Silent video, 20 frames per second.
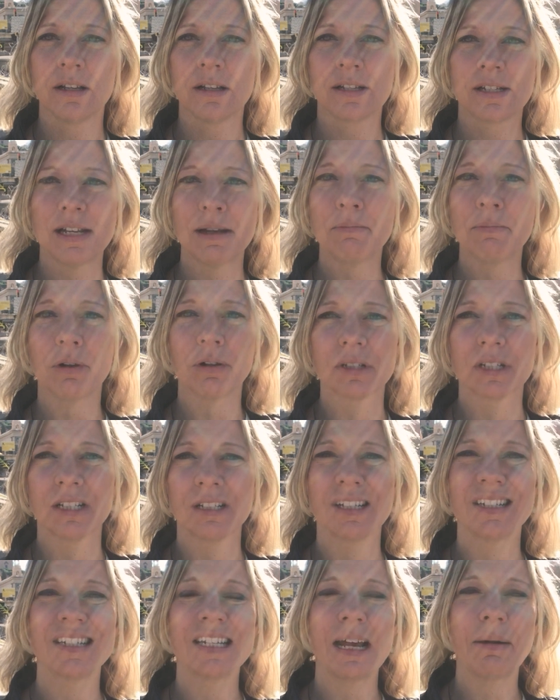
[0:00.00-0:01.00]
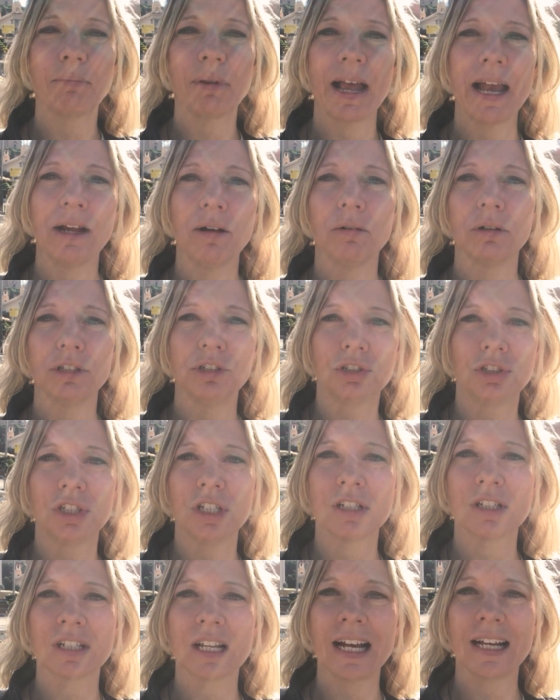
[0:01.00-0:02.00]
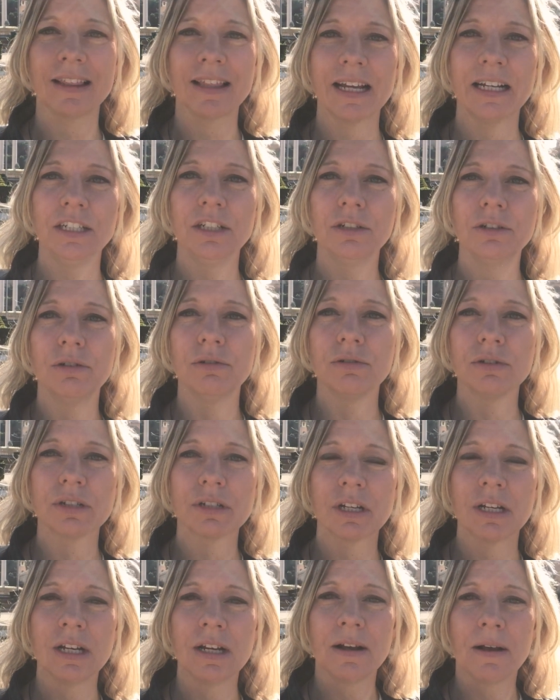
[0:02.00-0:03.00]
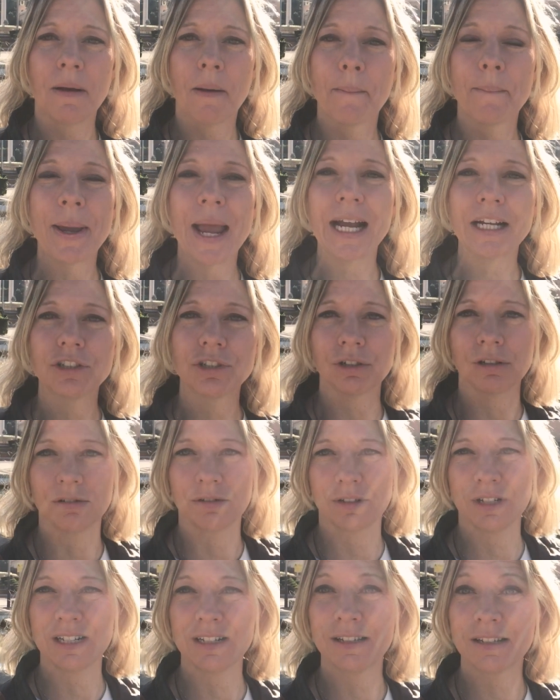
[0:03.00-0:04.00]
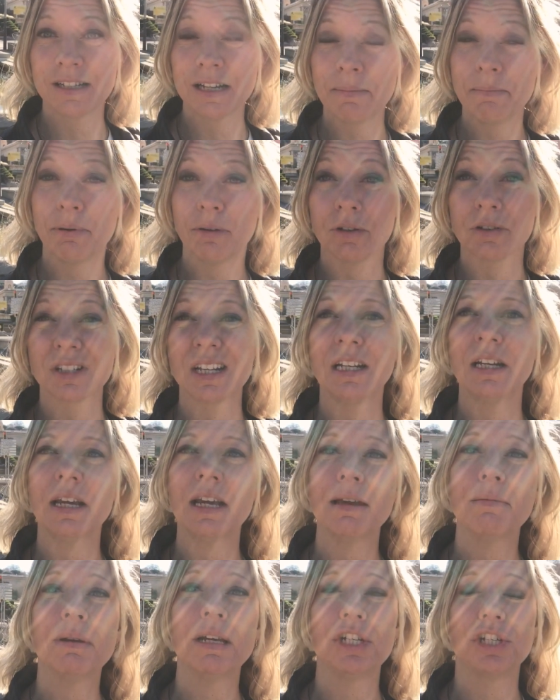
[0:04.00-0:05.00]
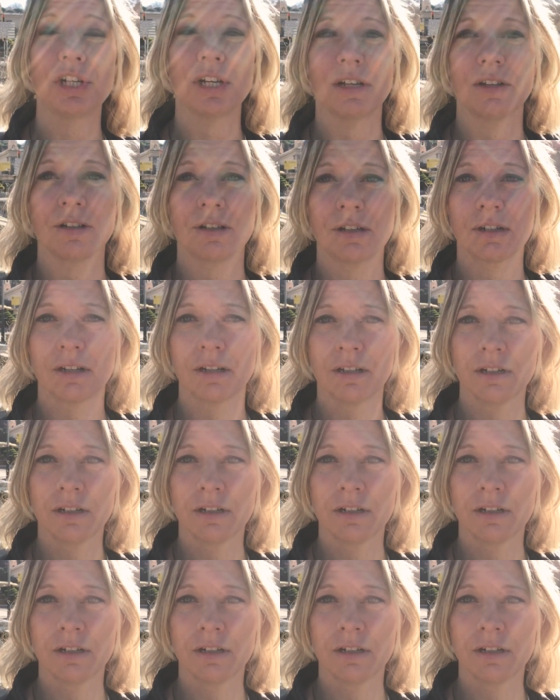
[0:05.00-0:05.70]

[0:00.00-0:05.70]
Symbols is the same language, just like they used pictures and symbols and images